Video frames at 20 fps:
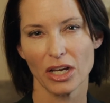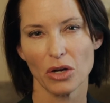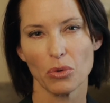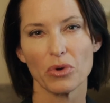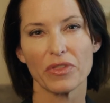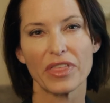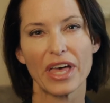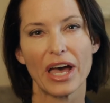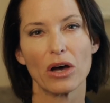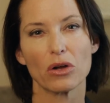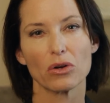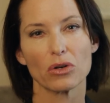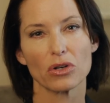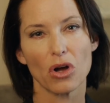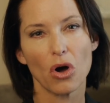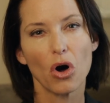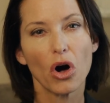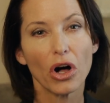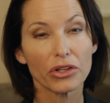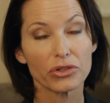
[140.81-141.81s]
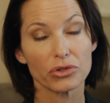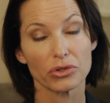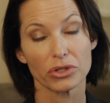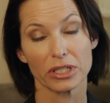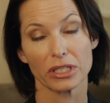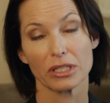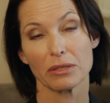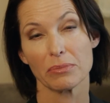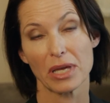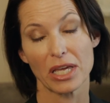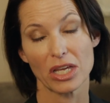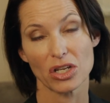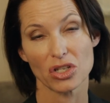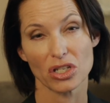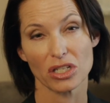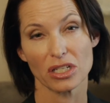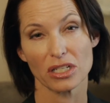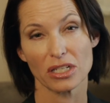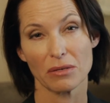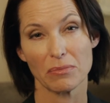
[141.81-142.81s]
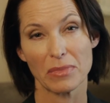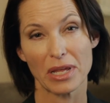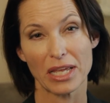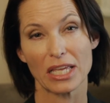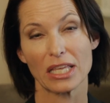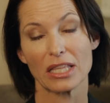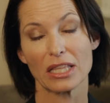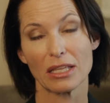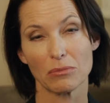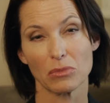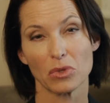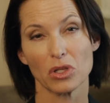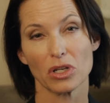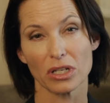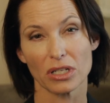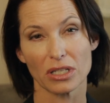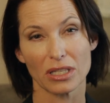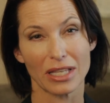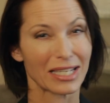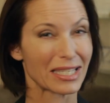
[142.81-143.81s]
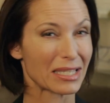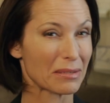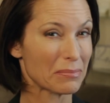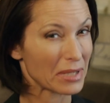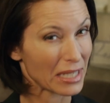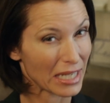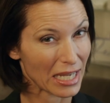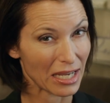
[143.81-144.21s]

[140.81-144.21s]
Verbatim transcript: without altering the patient and making them look like somebody